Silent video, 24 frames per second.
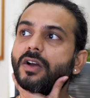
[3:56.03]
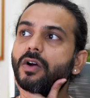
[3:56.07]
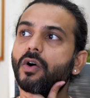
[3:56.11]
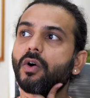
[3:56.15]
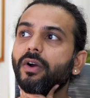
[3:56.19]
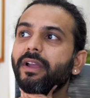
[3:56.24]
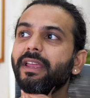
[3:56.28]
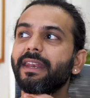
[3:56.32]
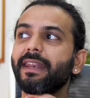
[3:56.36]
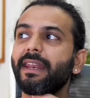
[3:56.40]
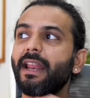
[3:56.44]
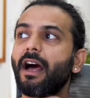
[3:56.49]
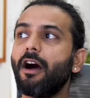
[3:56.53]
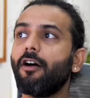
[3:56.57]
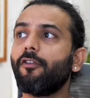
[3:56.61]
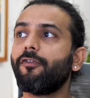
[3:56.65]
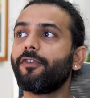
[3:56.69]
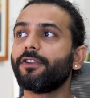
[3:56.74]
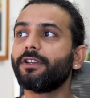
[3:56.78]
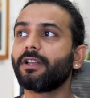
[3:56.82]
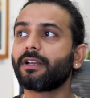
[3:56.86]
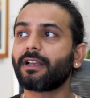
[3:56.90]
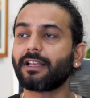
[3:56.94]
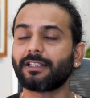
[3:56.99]
Okay, now
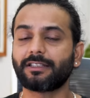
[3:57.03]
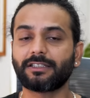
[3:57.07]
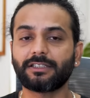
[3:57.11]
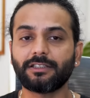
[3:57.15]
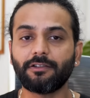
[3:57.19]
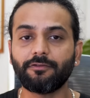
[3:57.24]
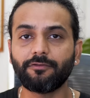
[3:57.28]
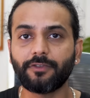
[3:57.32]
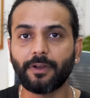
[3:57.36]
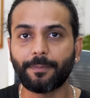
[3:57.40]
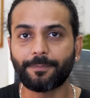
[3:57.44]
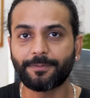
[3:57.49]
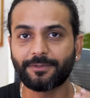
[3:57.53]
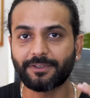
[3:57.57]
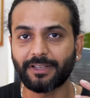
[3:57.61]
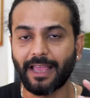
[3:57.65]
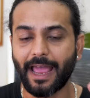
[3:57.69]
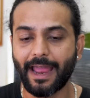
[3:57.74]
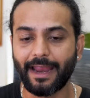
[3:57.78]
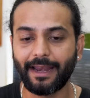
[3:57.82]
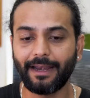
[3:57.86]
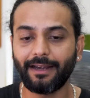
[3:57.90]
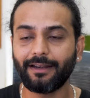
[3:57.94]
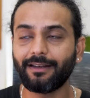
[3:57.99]
for the custom
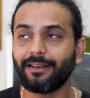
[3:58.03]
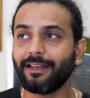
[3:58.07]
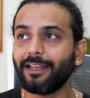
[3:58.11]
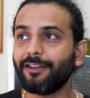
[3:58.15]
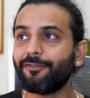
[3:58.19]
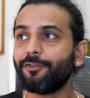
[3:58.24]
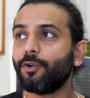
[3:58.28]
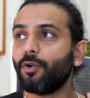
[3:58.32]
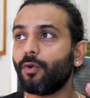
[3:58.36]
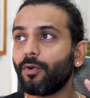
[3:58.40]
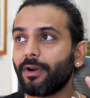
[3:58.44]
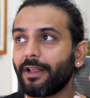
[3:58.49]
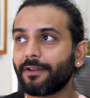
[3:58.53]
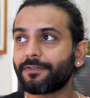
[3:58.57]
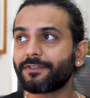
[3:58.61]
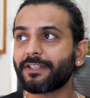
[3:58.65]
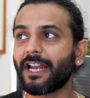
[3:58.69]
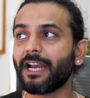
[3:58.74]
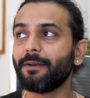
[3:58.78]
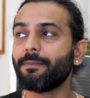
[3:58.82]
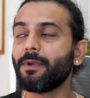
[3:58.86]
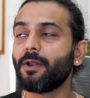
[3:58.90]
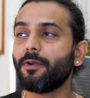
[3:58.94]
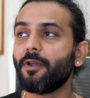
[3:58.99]
website, if you don't have
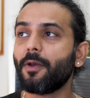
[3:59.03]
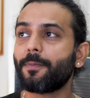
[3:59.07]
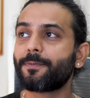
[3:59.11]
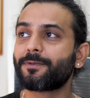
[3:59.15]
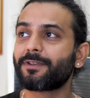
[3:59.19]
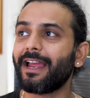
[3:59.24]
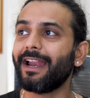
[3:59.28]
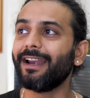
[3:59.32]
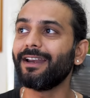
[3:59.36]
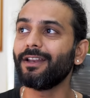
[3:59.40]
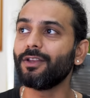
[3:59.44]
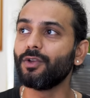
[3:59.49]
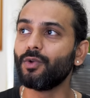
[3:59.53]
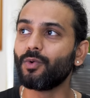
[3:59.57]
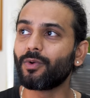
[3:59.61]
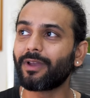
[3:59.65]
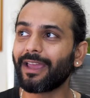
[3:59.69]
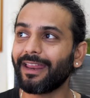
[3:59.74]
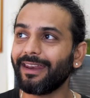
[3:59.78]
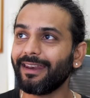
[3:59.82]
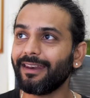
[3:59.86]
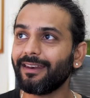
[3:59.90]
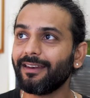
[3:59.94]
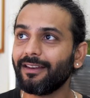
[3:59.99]
SiteMap website, you
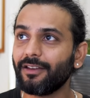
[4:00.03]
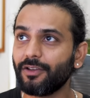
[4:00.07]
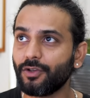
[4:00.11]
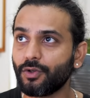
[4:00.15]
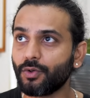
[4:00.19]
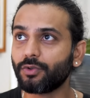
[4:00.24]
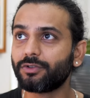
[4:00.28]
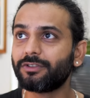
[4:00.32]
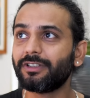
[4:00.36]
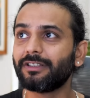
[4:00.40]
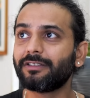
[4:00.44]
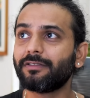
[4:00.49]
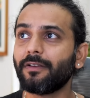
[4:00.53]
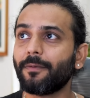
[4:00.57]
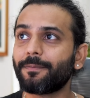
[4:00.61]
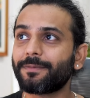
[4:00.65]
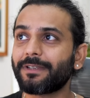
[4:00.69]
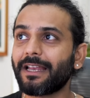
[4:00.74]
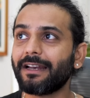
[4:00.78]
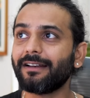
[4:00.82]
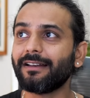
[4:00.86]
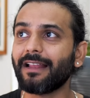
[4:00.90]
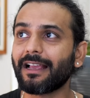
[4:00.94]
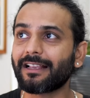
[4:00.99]
can use this
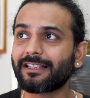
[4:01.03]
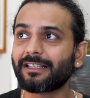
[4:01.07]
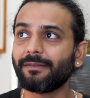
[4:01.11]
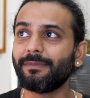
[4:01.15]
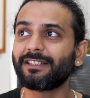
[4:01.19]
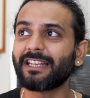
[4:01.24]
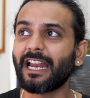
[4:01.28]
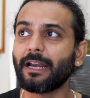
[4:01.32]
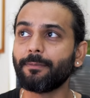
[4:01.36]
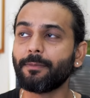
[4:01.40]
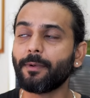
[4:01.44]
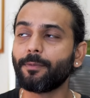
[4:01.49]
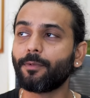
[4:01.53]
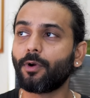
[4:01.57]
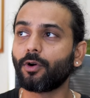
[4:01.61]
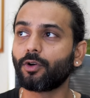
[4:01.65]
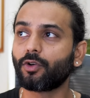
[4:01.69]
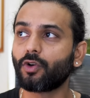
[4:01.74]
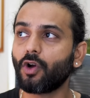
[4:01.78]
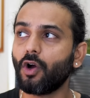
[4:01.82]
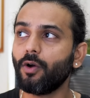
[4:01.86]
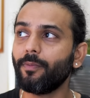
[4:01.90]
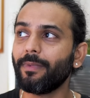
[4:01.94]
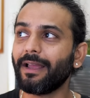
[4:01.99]
website
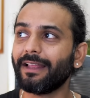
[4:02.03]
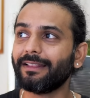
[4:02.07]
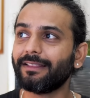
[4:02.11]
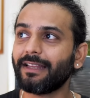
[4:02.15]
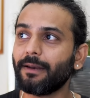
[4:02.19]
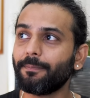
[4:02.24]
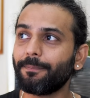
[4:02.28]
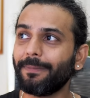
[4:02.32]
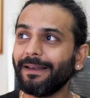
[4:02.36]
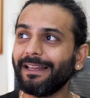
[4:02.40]
xmlsitemap.com and then